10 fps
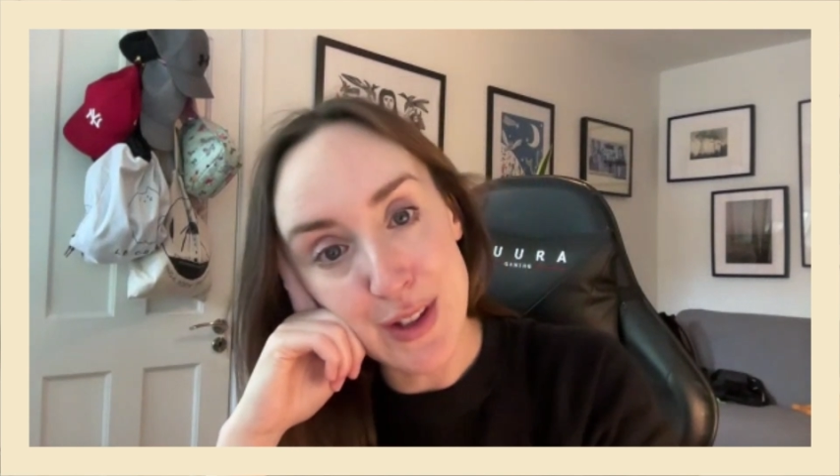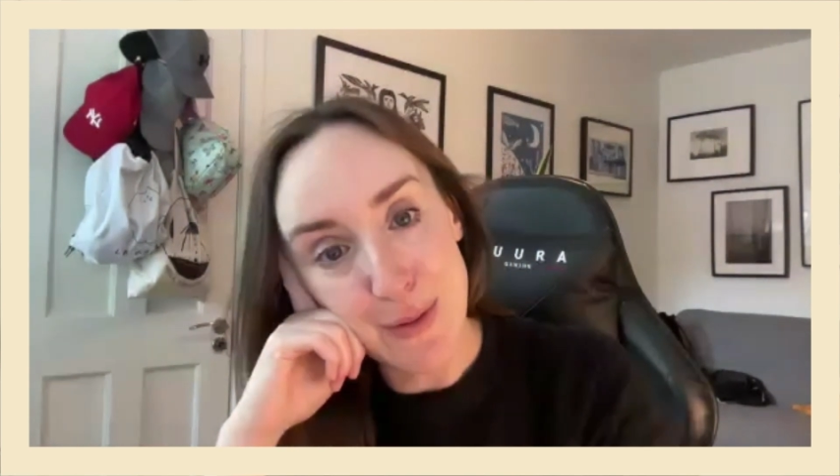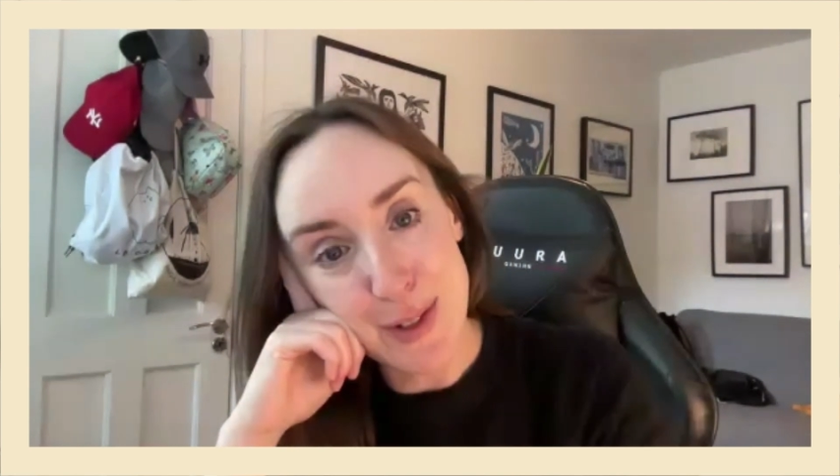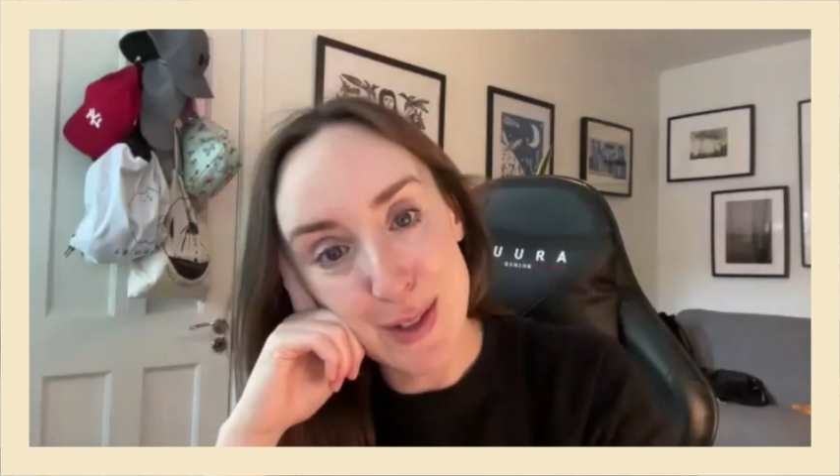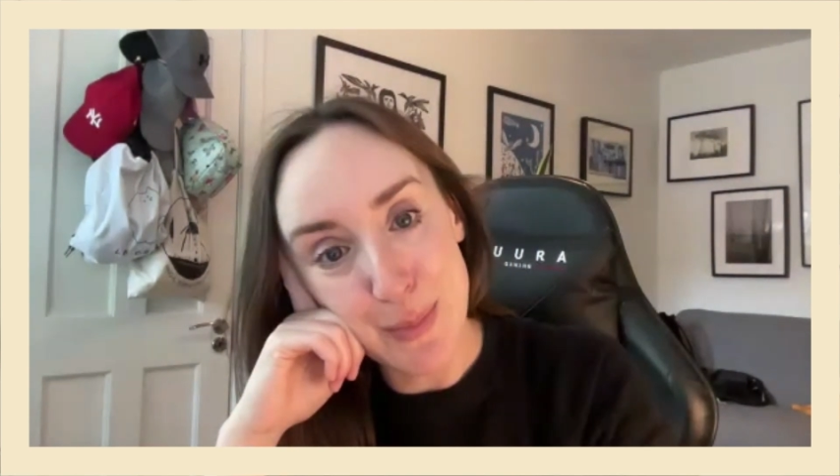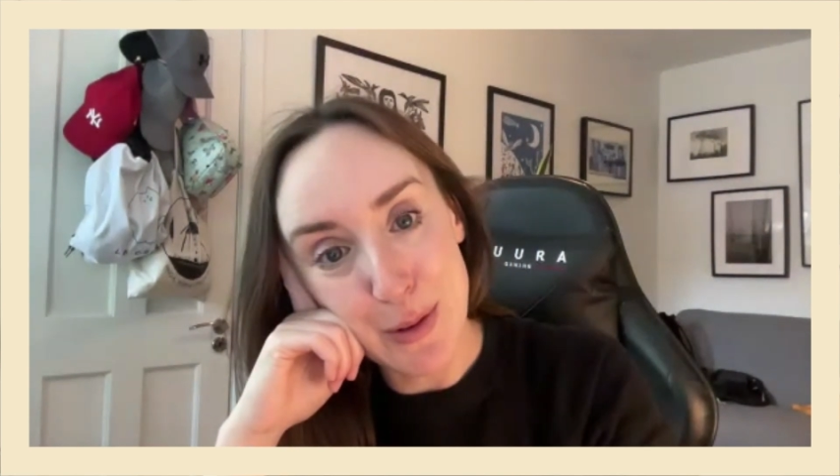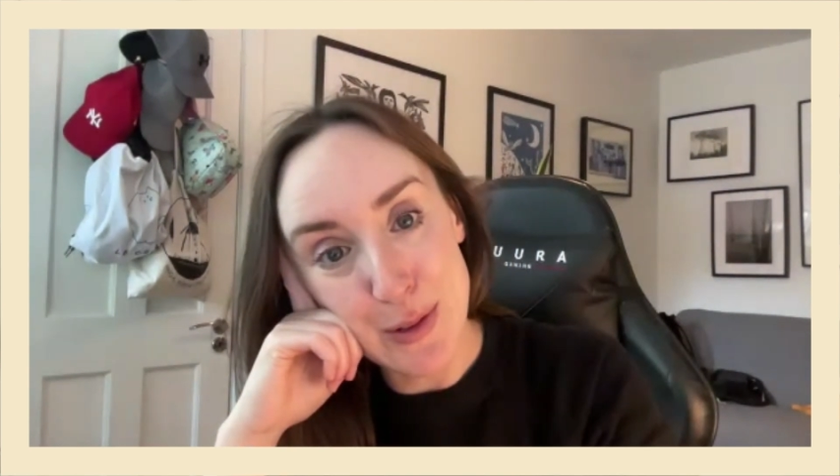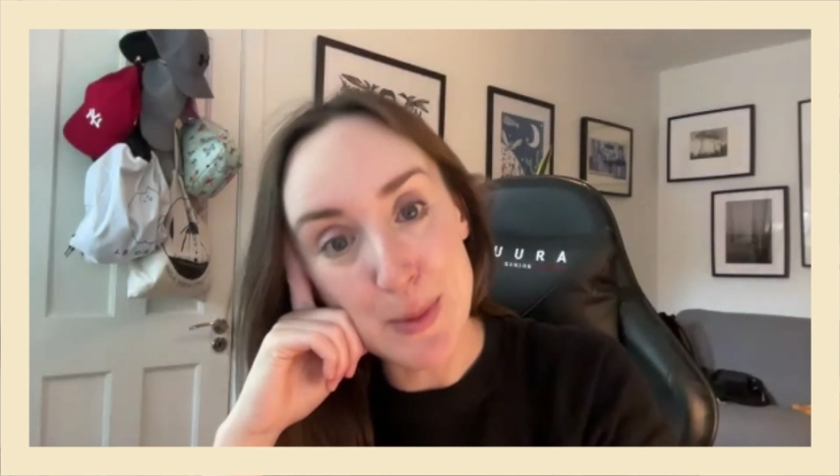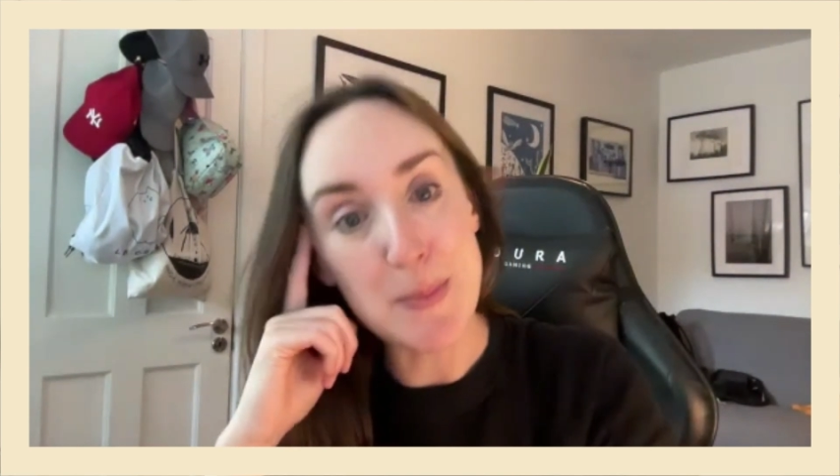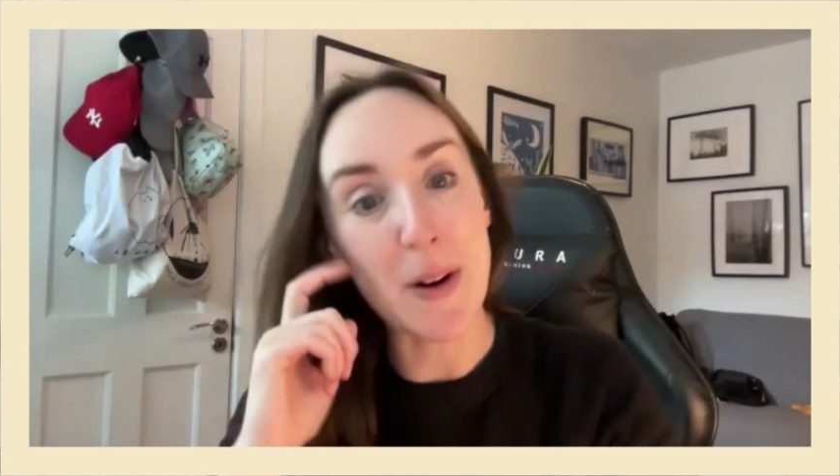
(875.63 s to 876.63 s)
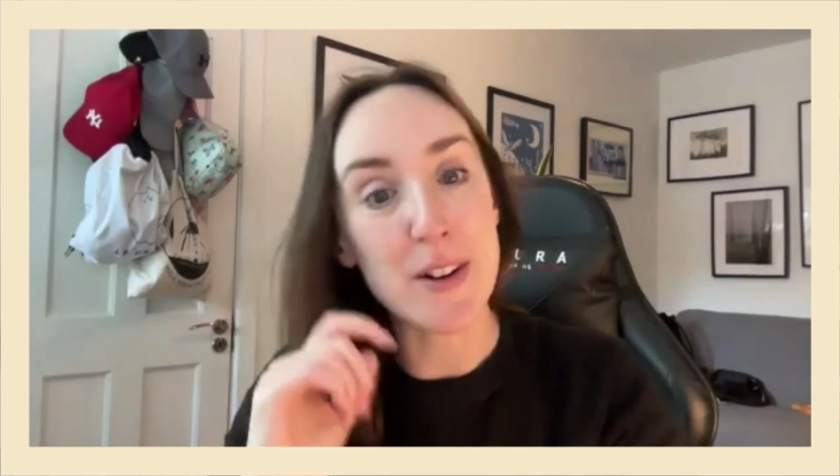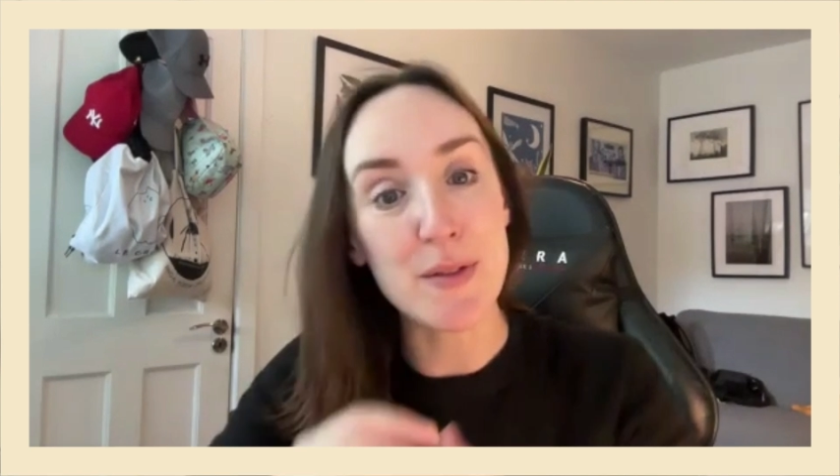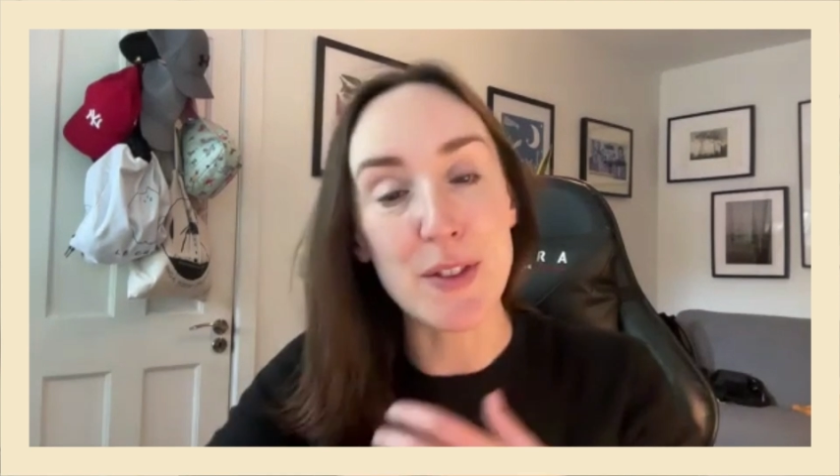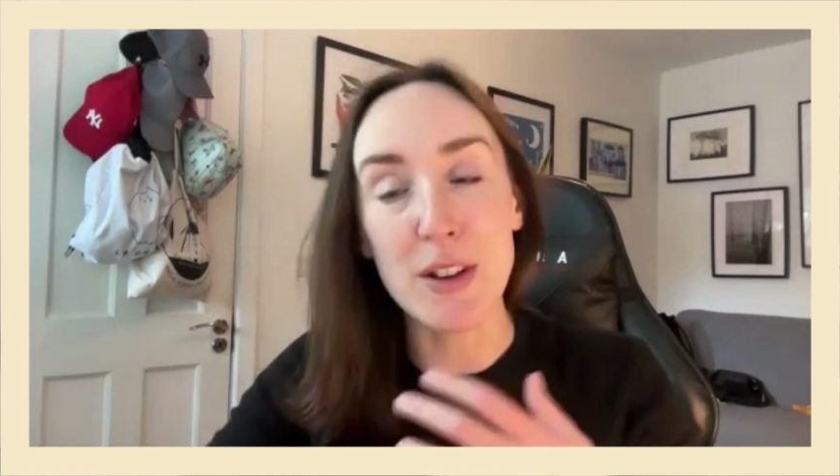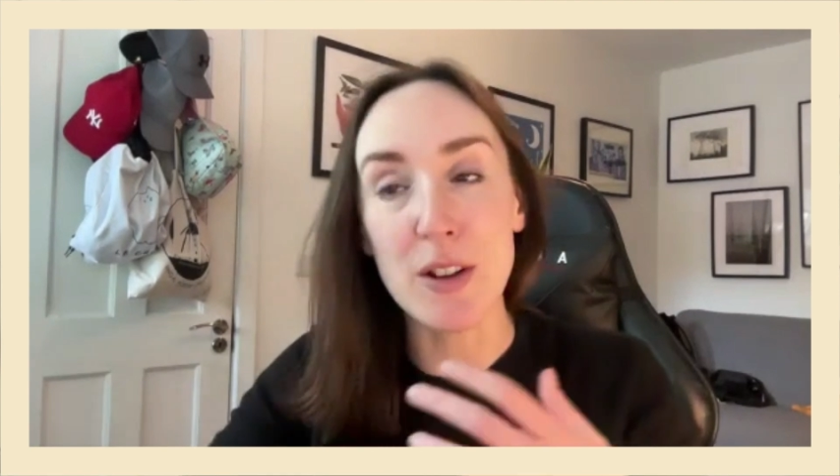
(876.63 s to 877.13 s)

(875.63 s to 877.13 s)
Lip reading: that was supposed to be part of the